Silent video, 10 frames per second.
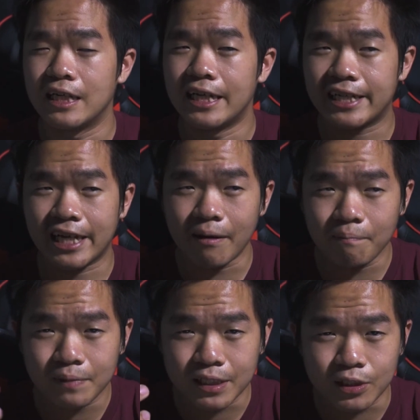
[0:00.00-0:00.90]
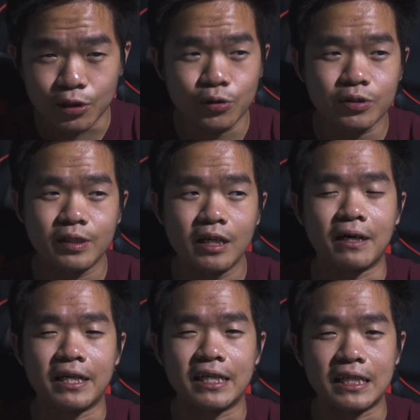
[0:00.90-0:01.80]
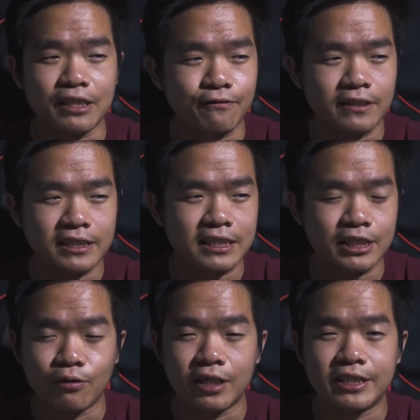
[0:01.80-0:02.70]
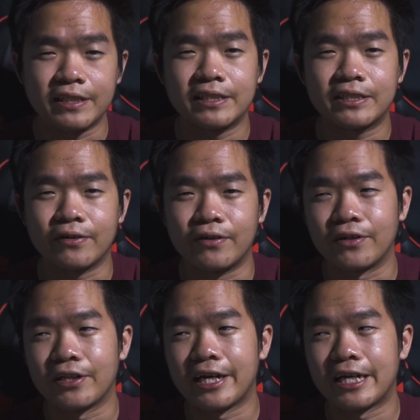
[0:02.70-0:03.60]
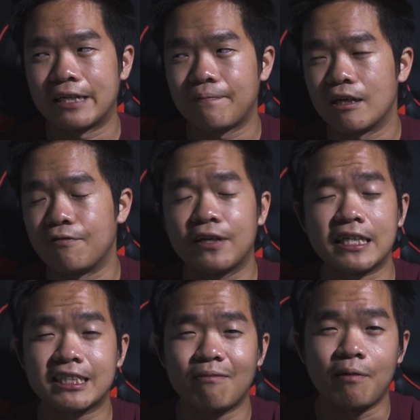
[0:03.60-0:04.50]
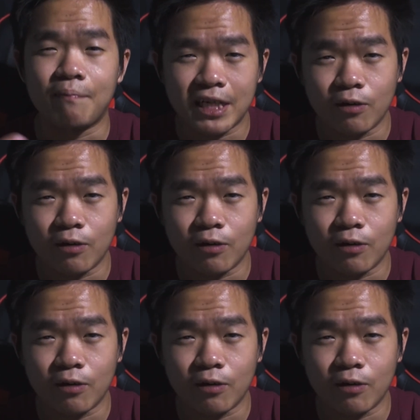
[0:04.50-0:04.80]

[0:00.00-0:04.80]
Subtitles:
It can be used, but in different situations, or like if you can somehow make